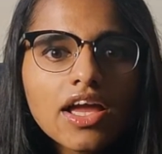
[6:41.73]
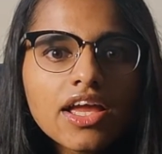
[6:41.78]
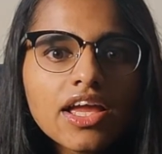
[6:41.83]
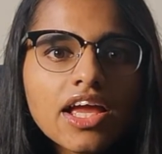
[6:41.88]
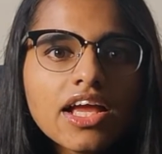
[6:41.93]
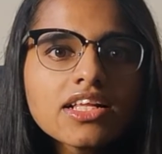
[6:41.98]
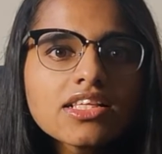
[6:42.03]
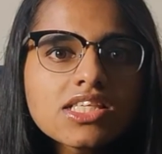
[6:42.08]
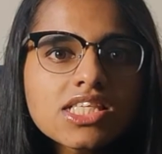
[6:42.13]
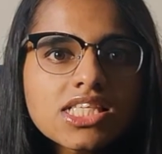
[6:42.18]

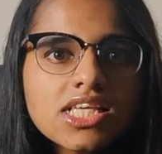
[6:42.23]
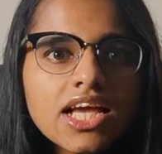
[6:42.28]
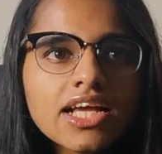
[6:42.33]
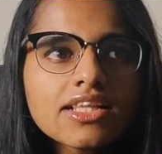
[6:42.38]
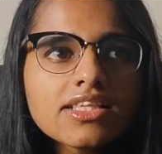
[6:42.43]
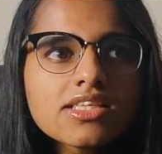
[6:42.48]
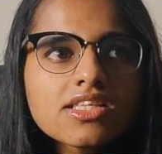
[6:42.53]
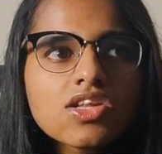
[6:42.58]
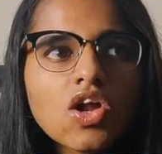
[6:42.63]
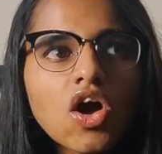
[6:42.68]

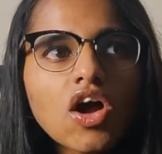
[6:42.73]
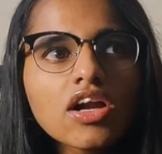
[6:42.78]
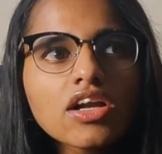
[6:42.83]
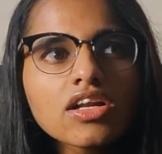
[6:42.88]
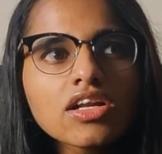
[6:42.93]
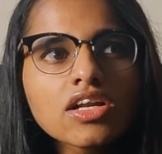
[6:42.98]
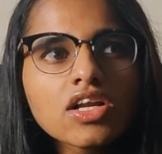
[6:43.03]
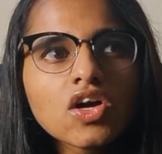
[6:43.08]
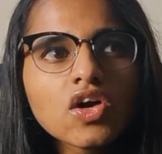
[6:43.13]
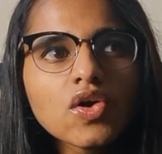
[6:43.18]
it's
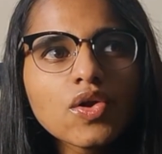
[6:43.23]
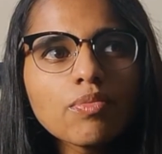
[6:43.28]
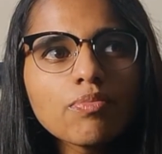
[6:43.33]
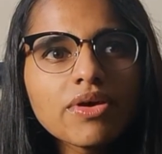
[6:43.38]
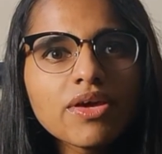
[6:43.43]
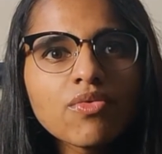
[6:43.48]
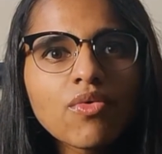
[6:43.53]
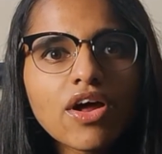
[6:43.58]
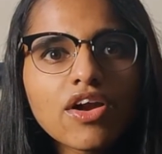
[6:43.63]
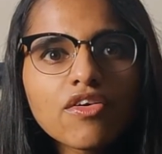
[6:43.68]
not going to
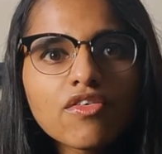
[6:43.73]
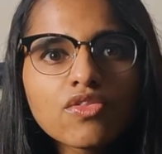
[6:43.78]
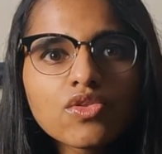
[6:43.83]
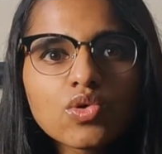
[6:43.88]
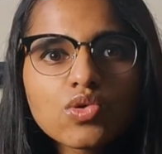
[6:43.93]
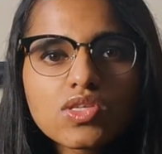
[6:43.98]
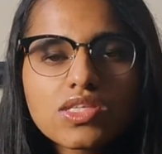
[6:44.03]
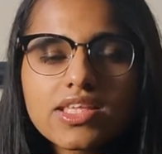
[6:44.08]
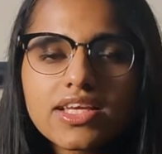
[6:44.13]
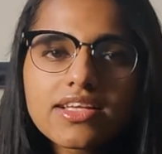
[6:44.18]
be one of
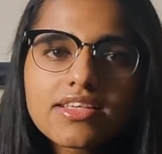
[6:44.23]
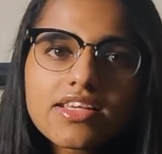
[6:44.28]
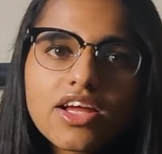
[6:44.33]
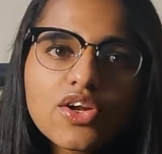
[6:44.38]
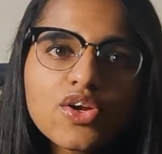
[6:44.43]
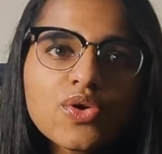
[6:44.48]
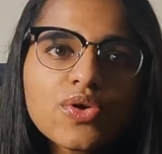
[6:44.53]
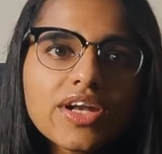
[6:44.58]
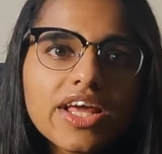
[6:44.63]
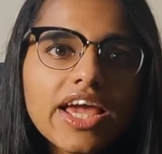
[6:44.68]
those things
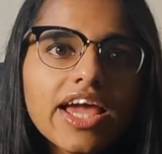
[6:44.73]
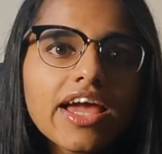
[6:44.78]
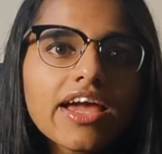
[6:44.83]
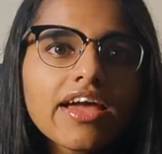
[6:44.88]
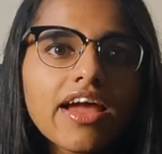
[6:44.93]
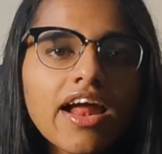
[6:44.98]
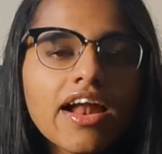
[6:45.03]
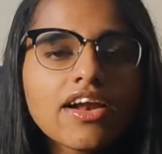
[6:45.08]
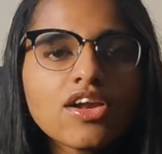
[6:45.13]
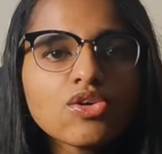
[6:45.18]
that you
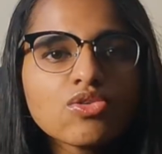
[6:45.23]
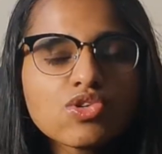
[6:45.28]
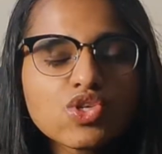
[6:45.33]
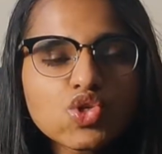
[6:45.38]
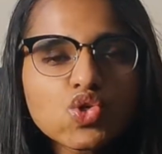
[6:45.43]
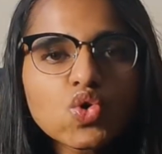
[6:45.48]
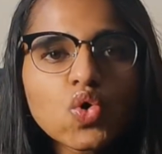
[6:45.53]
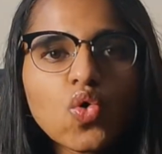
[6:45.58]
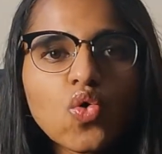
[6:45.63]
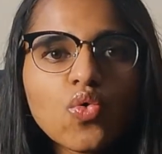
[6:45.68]
take and you
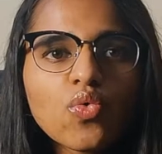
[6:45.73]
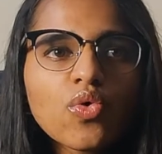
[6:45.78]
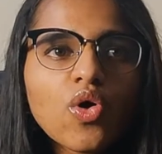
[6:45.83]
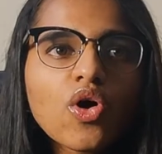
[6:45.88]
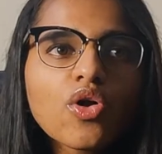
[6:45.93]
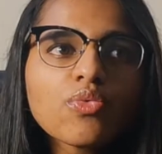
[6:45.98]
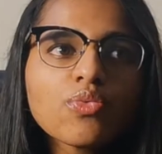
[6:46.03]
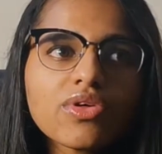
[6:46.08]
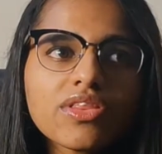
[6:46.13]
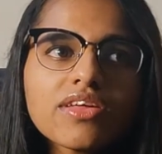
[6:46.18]
just go
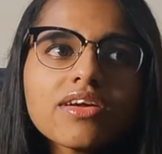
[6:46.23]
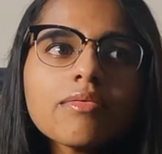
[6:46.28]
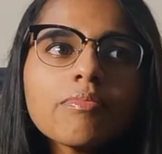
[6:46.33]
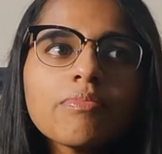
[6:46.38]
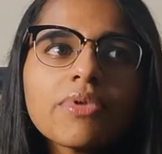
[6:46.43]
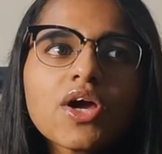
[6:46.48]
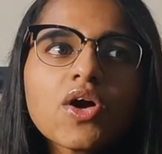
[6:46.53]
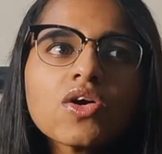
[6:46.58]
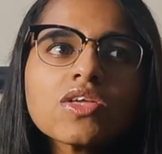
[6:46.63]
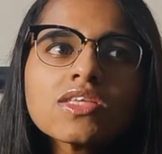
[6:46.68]
on with it,
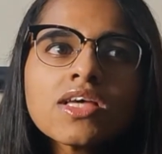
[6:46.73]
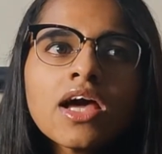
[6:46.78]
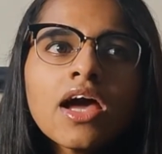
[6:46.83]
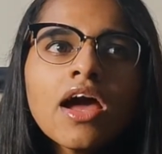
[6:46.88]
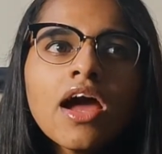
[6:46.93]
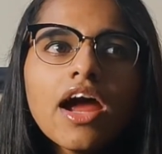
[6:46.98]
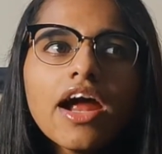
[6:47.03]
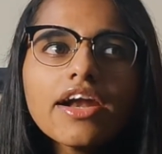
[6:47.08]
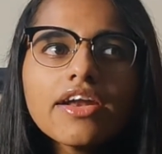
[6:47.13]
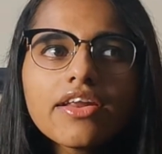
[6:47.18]
because
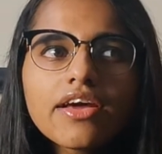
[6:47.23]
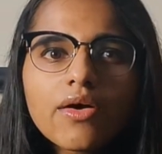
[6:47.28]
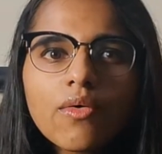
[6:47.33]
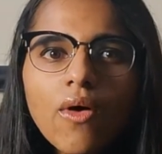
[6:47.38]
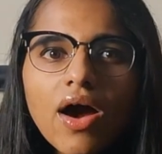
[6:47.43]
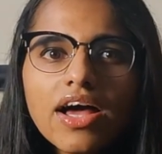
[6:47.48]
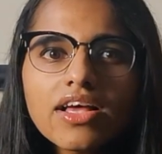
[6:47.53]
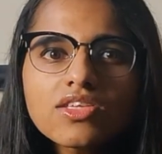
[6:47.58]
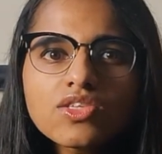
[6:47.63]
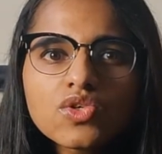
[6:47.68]
it
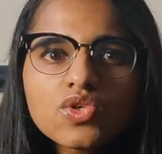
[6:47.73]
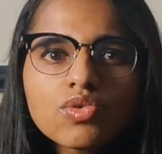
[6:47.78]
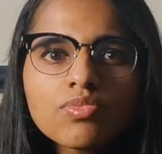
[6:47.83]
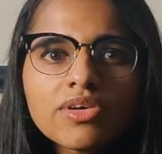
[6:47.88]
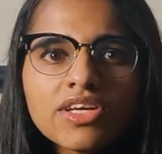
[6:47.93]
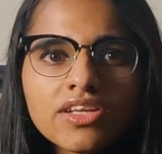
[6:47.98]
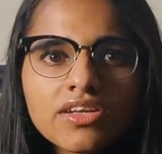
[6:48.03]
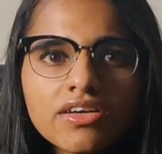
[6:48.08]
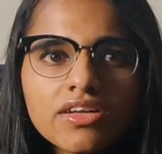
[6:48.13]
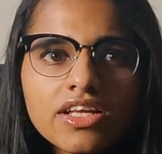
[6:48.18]
requires you to
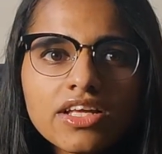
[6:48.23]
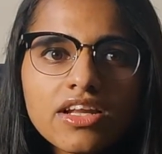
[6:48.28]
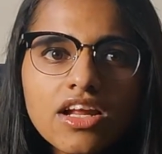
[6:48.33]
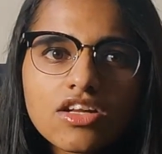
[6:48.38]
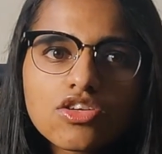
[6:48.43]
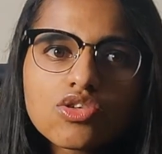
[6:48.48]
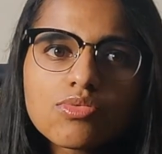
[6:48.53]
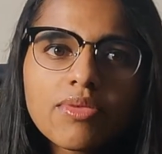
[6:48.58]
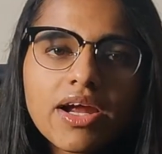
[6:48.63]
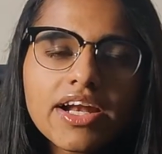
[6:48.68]
be really
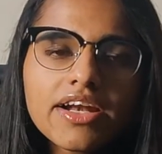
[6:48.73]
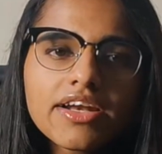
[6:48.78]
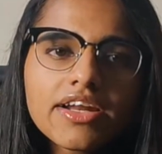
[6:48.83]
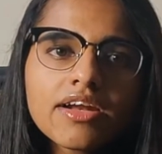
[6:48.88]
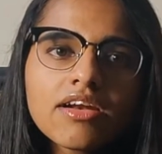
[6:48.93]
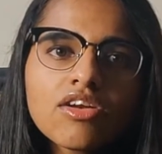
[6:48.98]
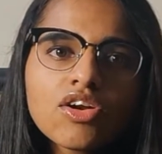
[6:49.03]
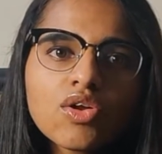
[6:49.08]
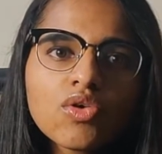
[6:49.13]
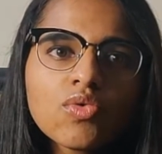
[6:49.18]

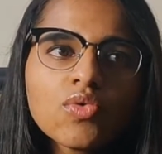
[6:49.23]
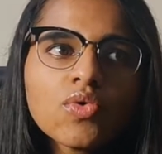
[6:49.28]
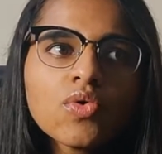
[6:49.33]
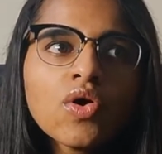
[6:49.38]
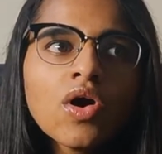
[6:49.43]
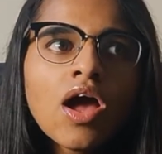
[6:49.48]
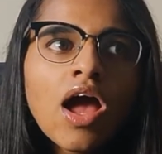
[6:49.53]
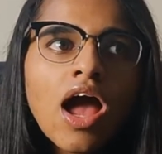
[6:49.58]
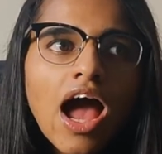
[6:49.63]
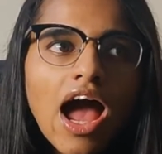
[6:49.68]
regimented
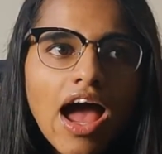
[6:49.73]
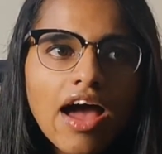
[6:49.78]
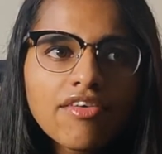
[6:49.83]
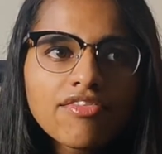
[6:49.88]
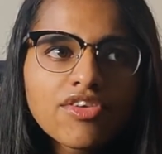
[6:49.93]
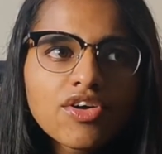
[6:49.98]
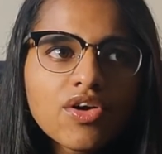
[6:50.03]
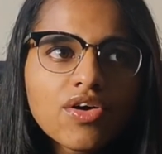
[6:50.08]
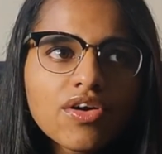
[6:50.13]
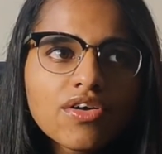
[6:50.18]
to
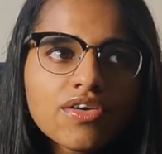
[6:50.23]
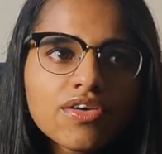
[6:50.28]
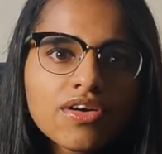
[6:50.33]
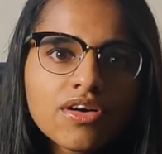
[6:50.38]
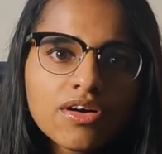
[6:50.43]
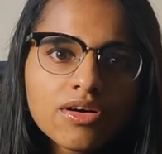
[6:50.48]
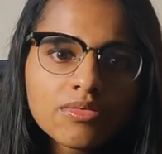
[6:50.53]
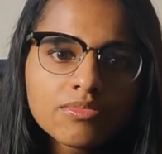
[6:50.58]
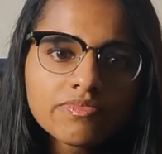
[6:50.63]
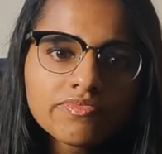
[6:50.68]
have
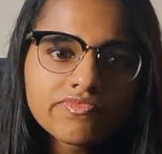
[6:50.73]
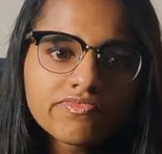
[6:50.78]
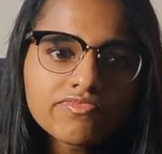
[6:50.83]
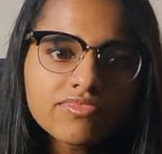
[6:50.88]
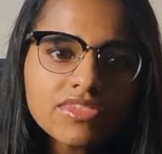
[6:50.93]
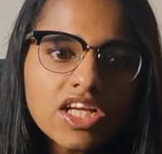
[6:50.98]
your